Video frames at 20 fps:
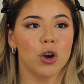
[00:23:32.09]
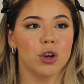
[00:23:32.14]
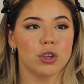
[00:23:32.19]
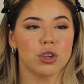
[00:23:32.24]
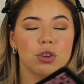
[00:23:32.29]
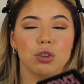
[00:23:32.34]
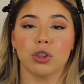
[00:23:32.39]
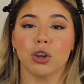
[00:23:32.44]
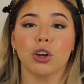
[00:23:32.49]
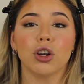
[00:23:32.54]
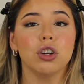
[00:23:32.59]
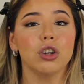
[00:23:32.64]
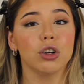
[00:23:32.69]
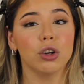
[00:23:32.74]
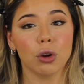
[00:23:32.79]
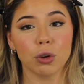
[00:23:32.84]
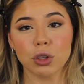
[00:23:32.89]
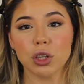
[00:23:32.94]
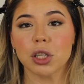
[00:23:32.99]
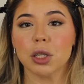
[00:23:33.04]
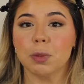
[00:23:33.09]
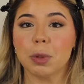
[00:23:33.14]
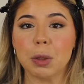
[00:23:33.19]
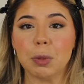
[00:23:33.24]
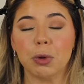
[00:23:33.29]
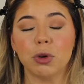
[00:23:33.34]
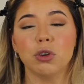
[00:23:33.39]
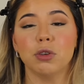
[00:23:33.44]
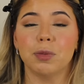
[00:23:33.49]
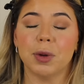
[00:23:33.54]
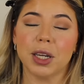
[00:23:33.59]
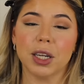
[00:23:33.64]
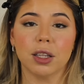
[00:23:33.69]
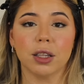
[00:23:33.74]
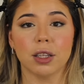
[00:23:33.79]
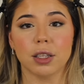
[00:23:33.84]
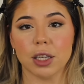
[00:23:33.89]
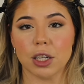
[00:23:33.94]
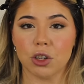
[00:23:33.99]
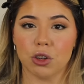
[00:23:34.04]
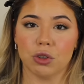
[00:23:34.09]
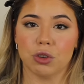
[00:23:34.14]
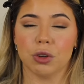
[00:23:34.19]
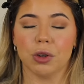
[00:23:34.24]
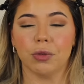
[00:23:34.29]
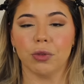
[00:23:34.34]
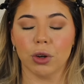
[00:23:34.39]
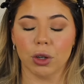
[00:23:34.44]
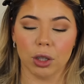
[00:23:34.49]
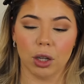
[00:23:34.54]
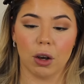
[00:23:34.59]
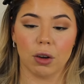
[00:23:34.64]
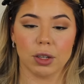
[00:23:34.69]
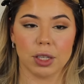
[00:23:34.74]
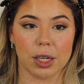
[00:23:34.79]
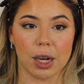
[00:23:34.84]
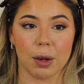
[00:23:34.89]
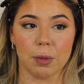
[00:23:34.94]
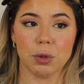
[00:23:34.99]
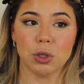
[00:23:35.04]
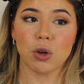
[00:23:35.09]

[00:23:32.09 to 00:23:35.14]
So they're gonna go to the people who've been in this industry for a long time.